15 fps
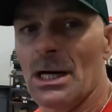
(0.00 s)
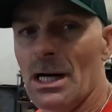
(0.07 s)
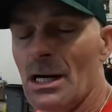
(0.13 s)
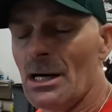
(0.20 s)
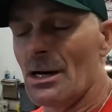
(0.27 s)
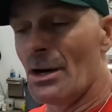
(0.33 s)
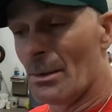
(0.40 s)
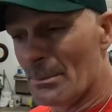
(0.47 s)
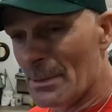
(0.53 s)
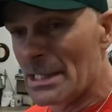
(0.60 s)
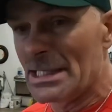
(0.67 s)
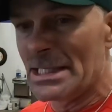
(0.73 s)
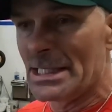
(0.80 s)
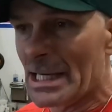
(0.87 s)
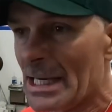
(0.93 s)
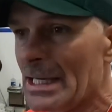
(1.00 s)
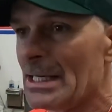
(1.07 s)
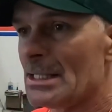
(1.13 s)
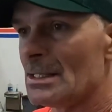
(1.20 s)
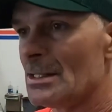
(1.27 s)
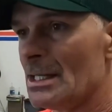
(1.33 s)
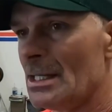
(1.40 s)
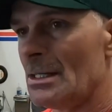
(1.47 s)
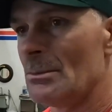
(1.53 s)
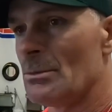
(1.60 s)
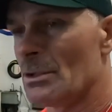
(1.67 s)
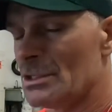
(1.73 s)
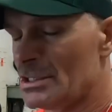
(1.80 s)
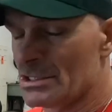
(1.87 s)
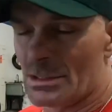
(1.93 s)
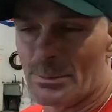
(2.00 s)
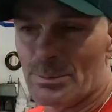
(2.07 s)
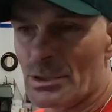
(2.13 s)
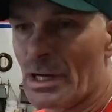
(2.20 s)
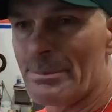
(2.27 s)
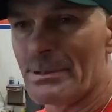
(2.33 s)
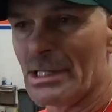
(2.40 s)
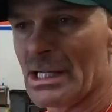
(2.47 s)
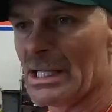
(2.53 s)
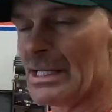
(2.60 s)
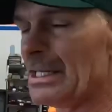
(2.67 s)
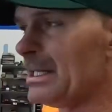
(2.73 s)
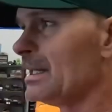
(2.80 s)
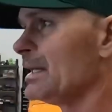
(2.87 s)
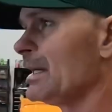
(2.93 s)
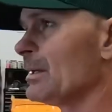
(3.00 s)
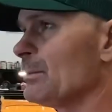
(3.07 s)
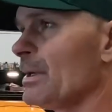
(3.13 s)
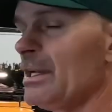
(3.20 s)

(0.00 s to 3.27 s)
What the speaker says: On Monday night, then we're just going to prep and clean and get